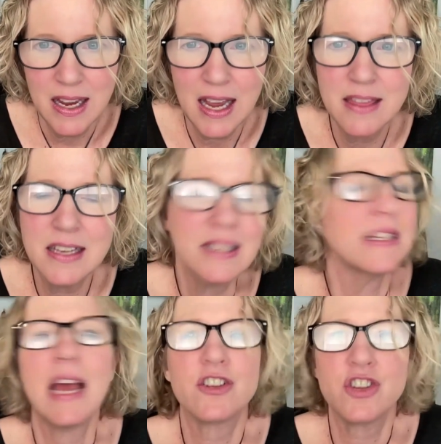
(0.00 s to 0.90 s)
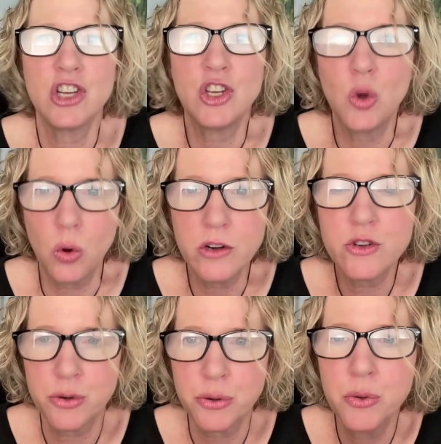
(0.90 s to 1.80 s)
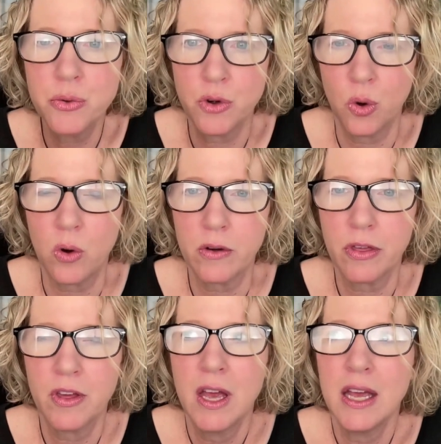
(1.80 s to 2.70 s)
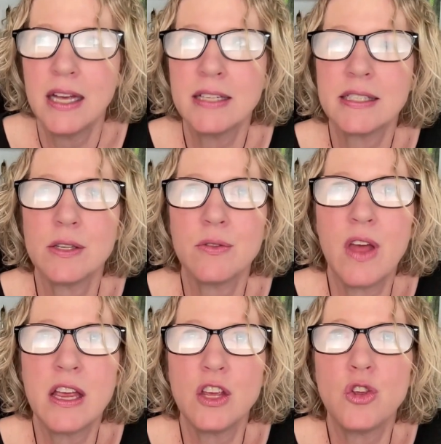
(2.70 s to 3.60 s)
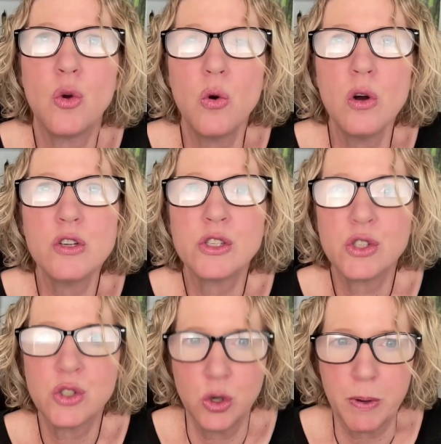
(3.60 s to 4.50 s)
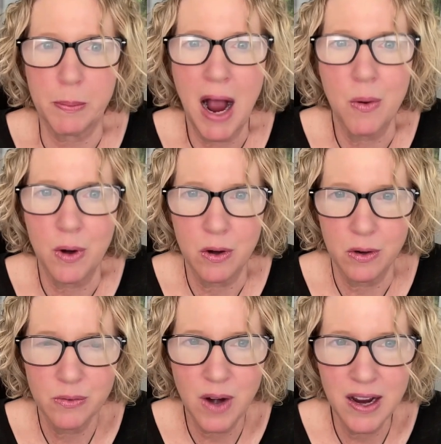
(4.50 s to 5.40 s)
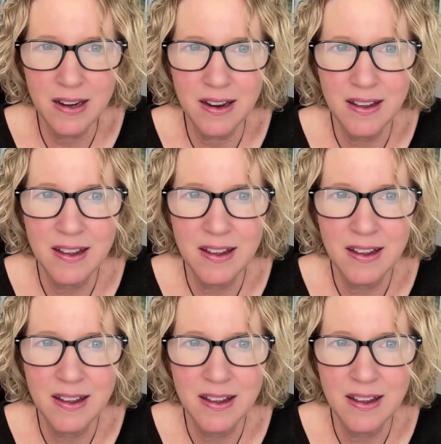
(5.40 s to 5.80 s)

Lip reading: And this is actually your true north. It's like your superpower, right?